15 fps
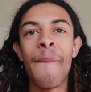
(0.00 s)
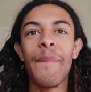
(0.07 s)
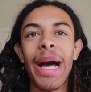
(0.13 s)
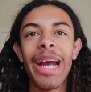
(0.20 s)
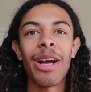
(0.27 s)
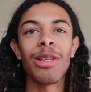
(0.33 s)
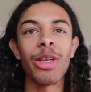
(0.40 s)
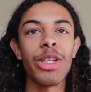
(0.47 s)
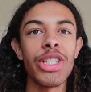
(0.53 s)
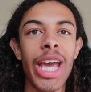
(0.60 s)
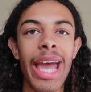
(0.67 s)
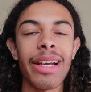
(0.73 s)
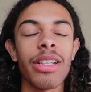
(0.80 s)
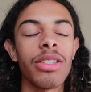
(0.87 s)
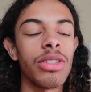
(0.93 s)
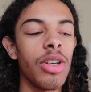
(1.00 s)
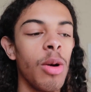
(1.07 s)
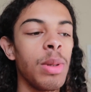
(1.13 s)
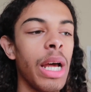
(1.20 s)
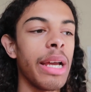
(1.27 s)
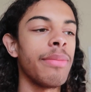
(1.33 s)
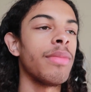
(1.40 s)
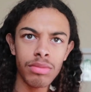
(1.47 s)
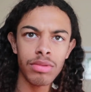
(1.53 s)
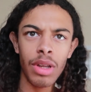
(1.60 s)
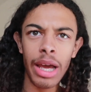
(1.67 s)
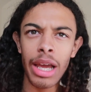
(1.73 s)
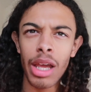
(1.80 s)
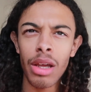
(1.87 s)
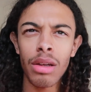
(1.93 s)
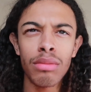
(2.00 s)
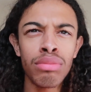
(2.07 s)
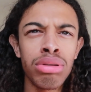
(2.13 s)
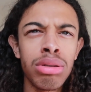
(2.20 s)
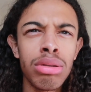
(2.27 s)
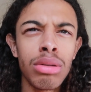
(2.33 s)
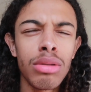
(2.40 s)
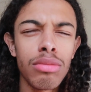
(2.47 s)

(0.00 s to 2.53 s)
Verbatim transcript: My hair looking jacked. Don't play. Like, I